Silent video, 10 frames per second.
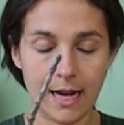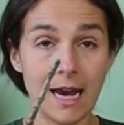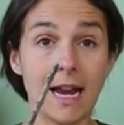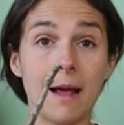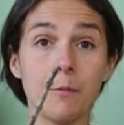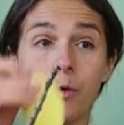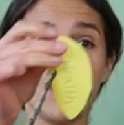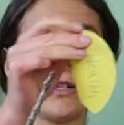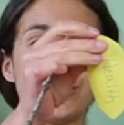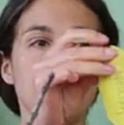and I'm
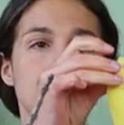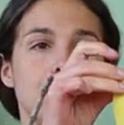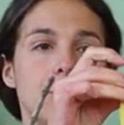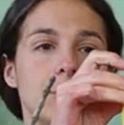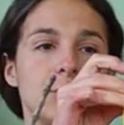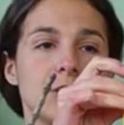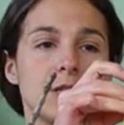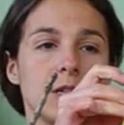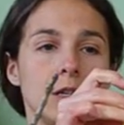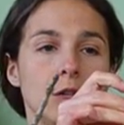going to
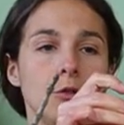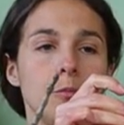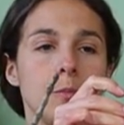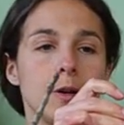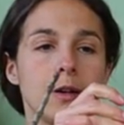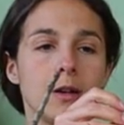just loop